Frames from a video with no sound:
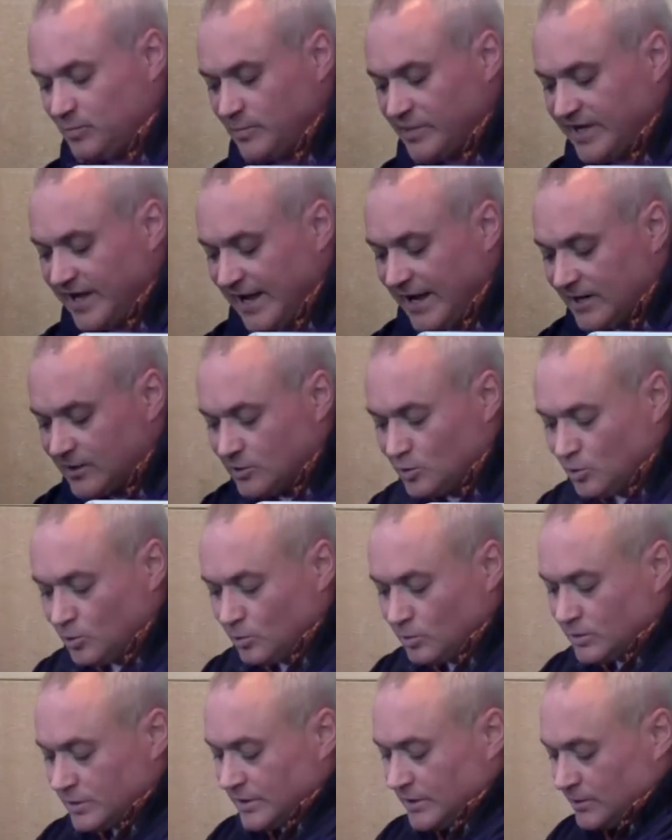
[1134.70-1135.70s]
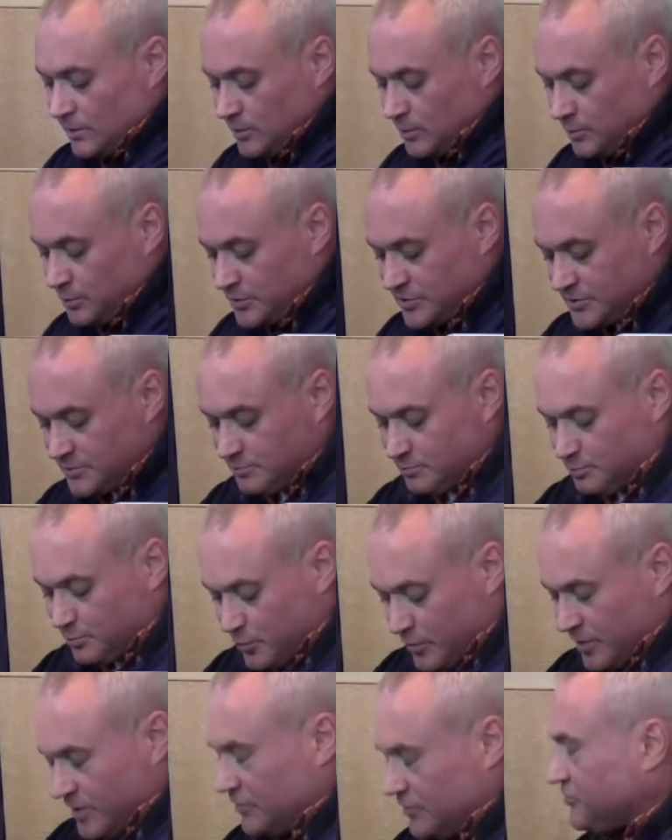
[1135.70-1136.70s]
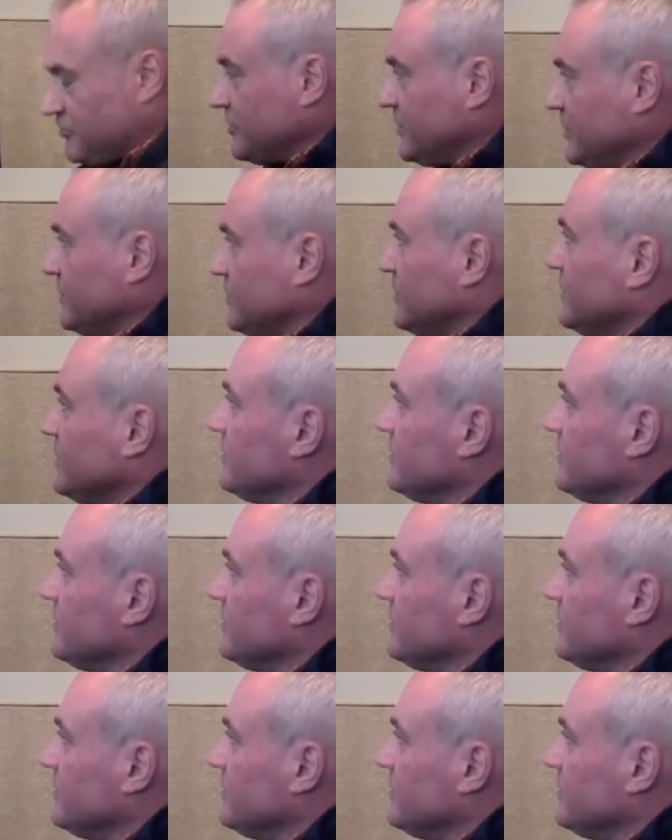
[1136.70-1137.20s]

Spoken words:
Mechanical, it was pretty interesting